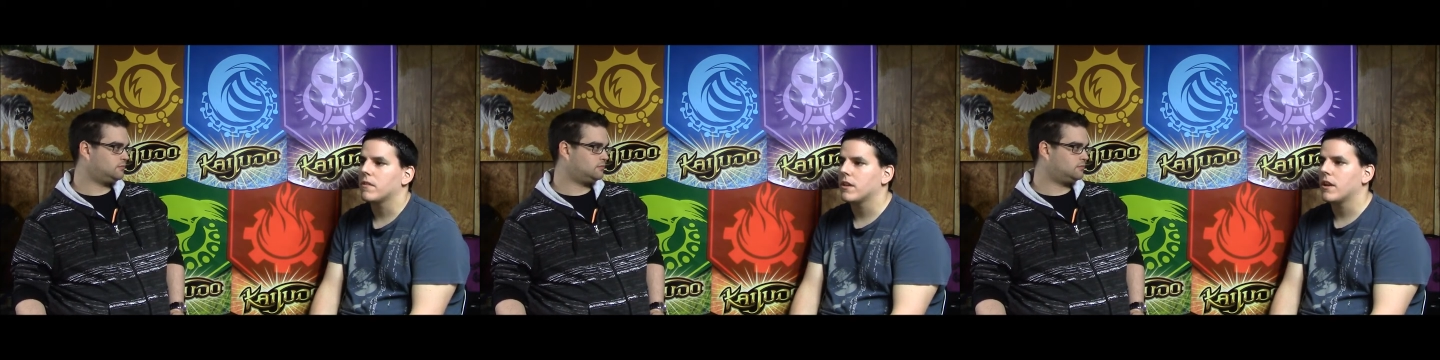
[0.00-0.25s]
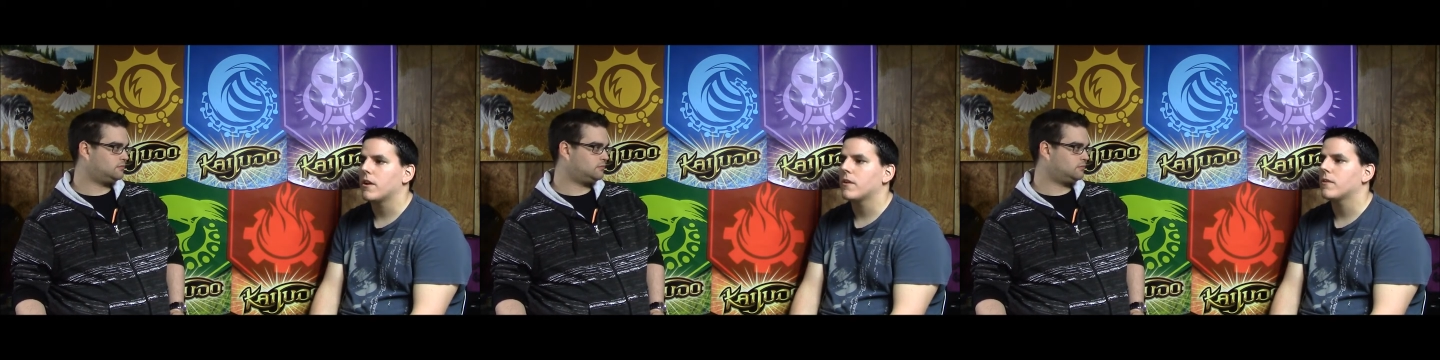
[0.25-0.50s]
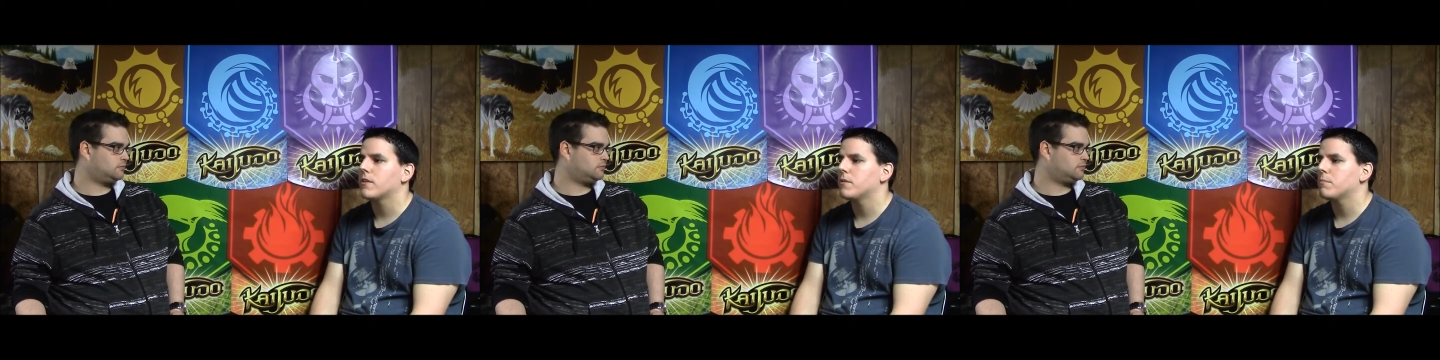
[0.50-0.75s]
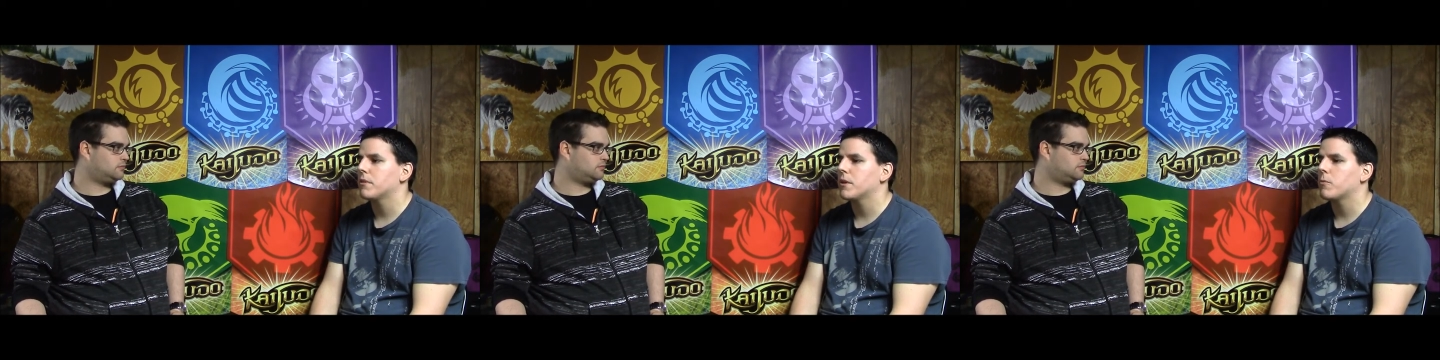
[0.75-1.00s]
Speaker 1: You know,
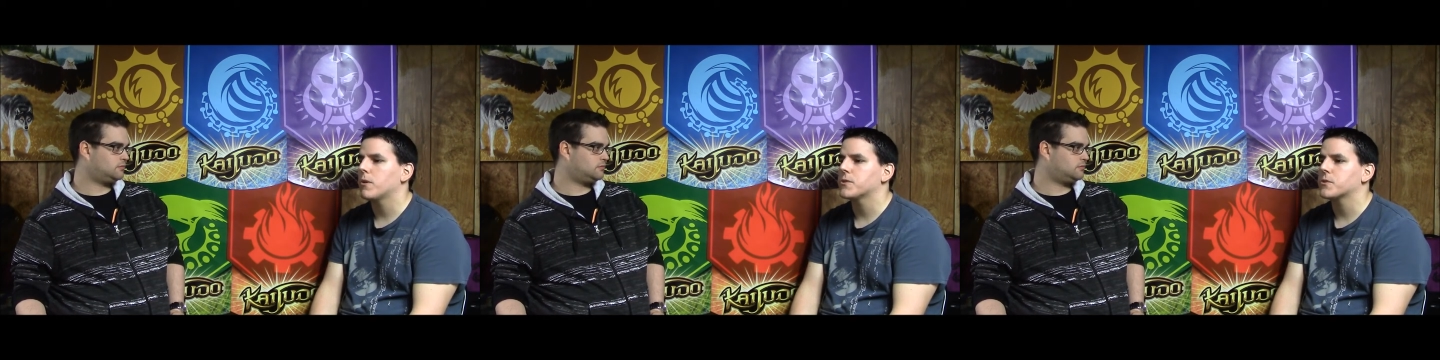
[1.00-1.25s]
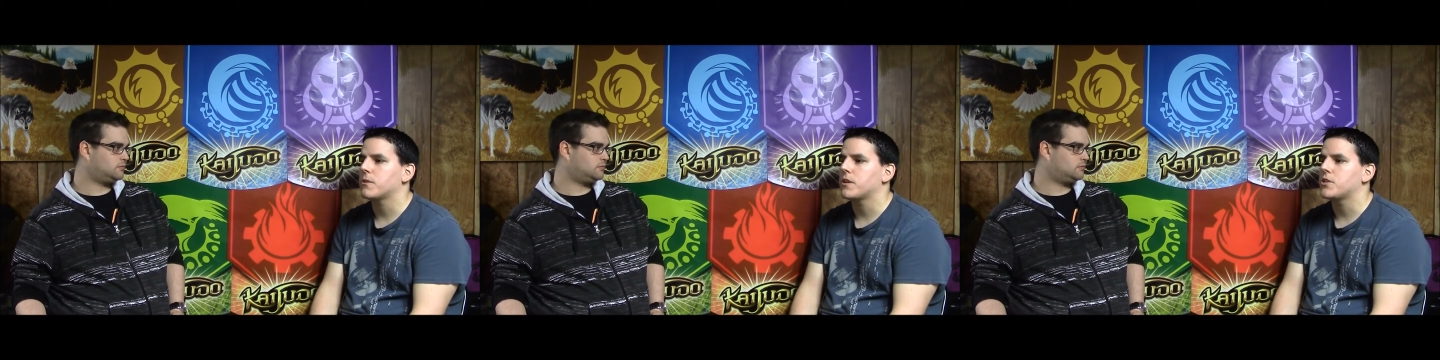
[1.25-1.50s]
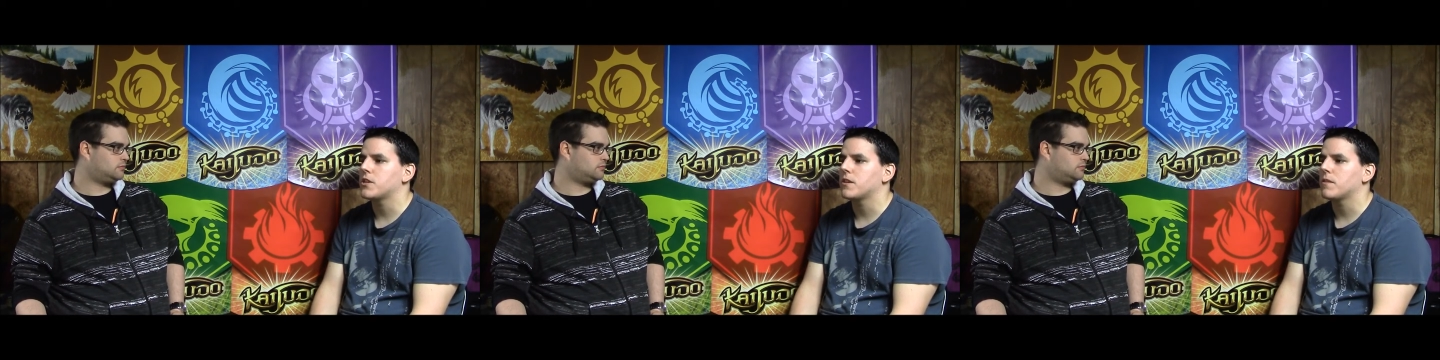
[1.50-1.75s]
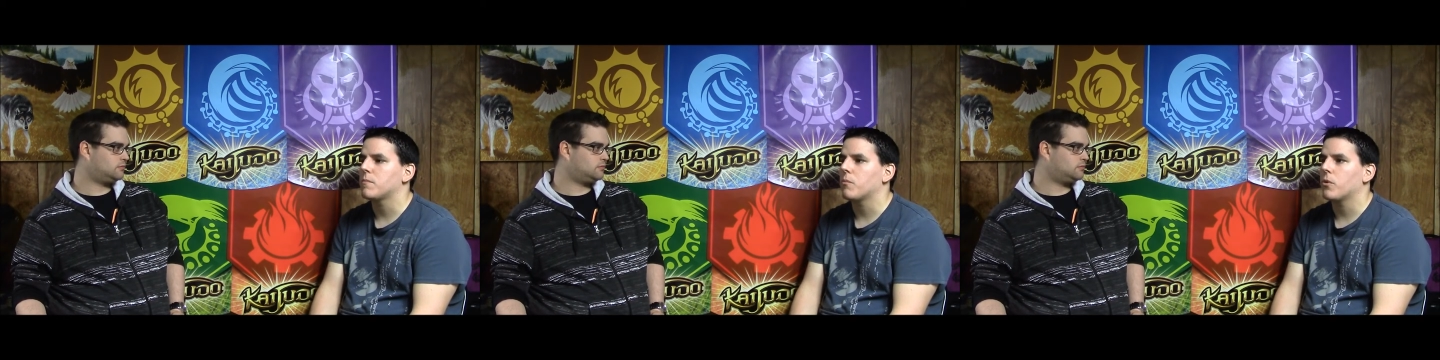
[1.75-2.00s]
you play one
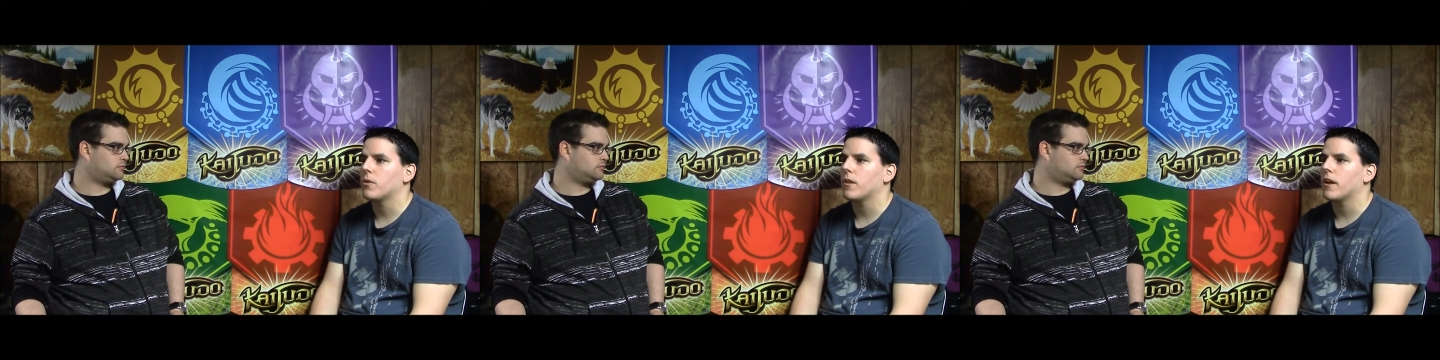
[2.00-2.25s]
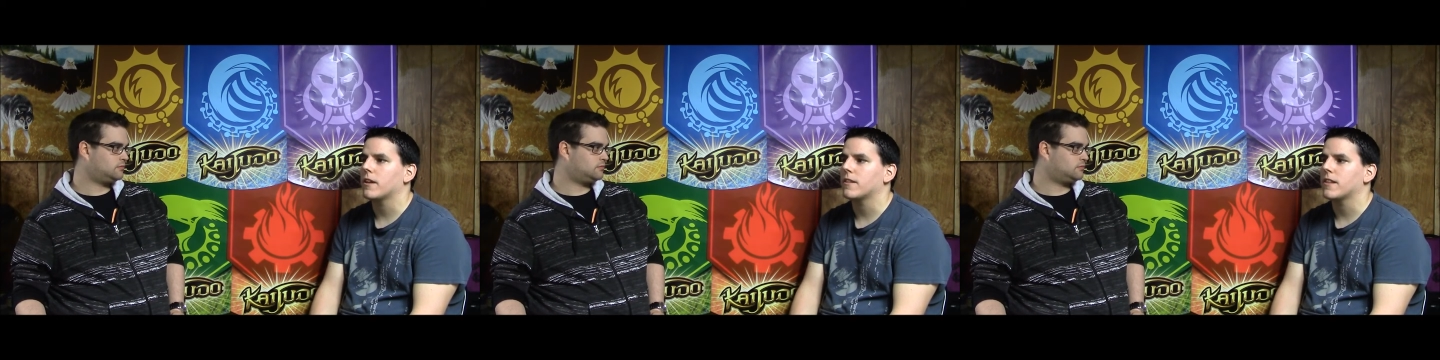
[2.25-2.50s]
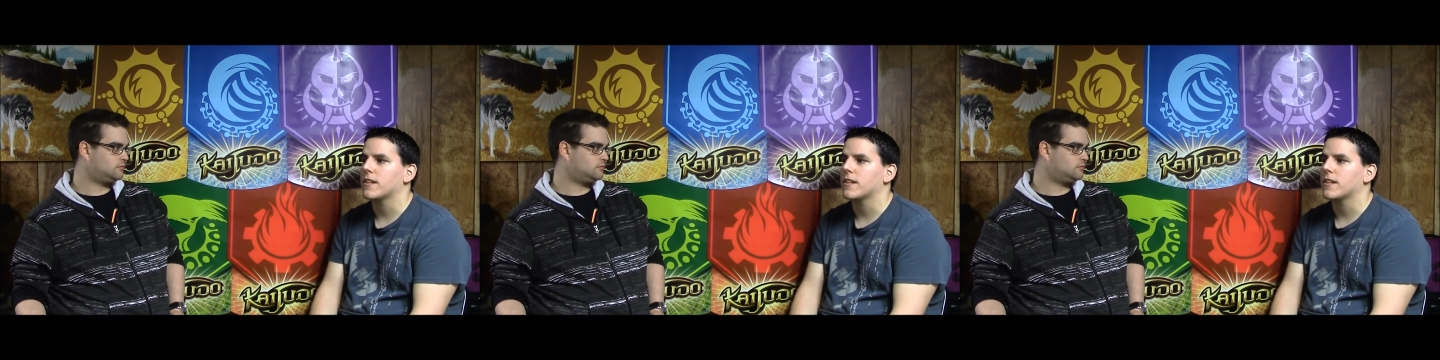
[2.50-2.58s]
screeching, more than likely